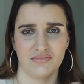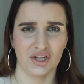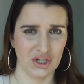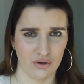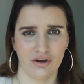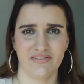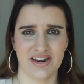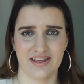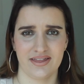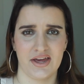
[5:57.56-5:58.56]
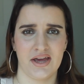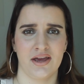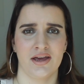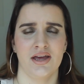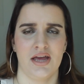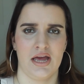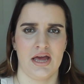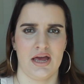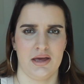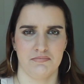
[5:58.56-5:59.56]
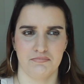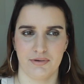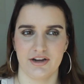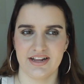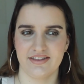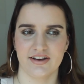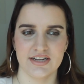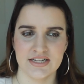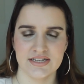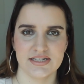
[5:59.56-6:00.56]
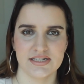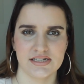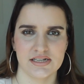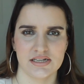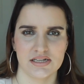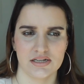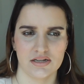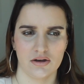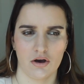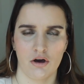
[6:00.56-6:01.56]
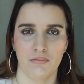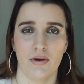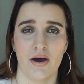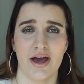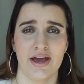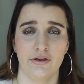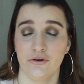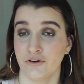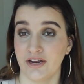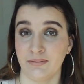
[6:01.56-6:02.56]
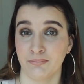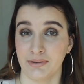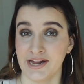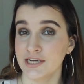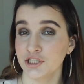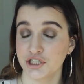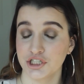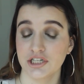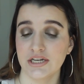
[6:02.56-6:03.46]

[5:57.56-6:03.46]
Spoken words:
the look of anything, but it does on my cream blush.